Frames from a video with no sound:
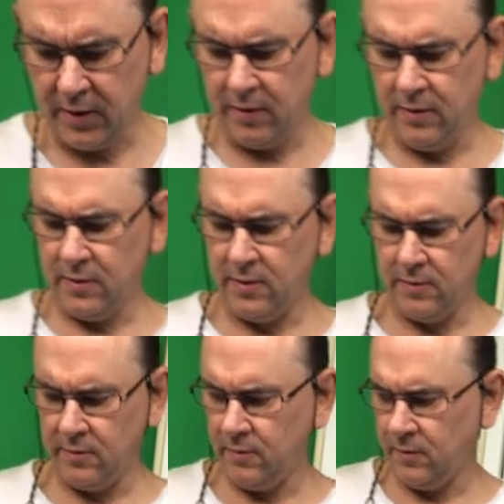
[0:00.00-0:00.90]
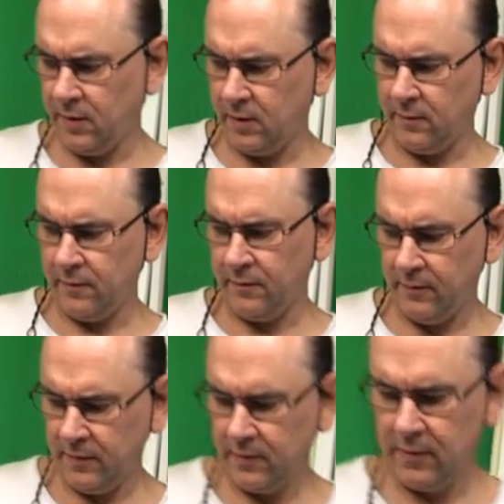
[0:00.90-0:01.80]
we're going to um,
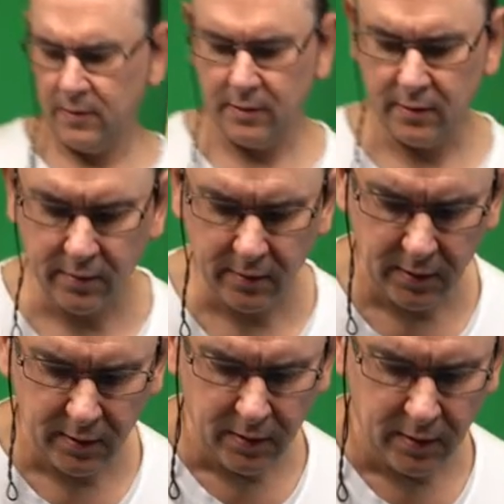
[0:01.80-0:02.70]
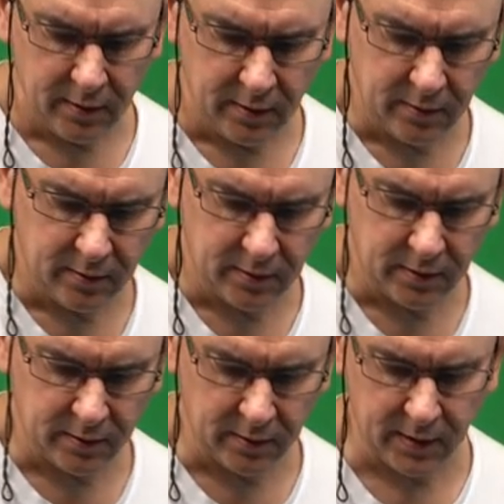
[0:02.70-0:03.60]

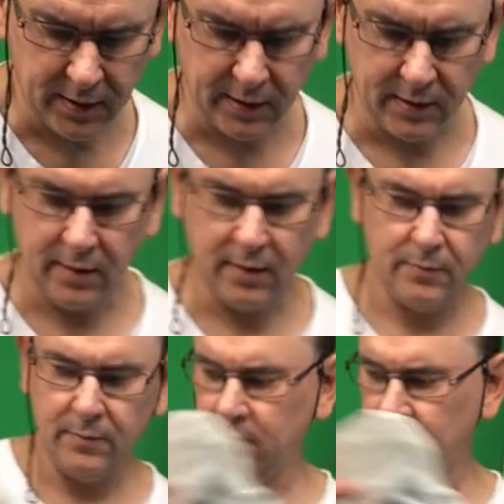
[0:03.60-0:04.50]
sort of connect it up.